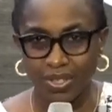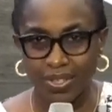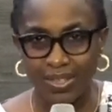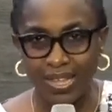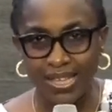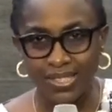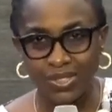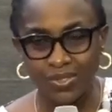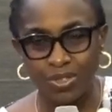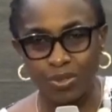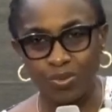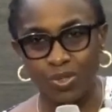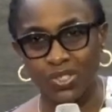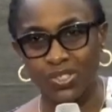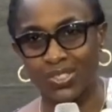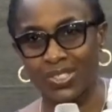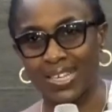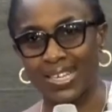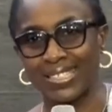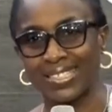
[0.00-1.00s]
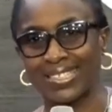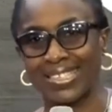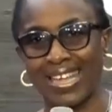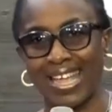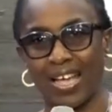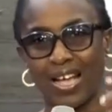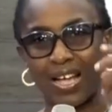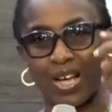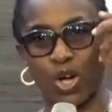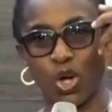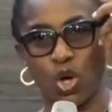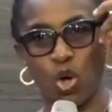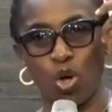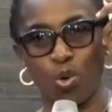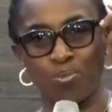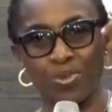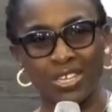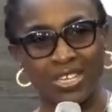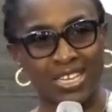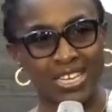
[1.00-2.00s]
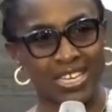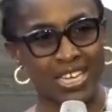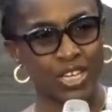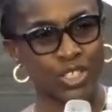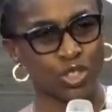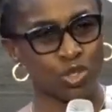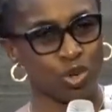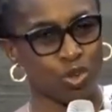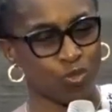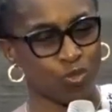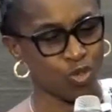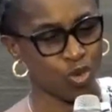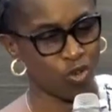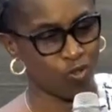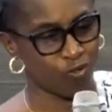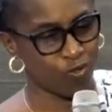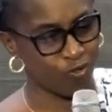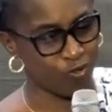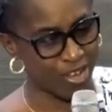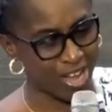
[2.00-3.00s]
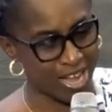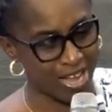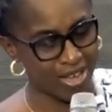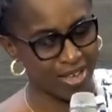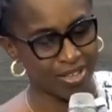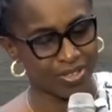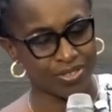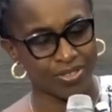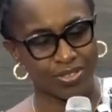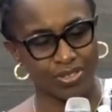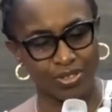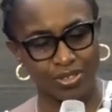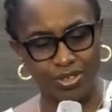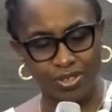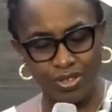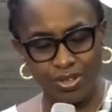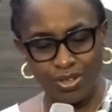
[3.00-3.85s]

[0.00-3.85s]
That scripture says the communication your faith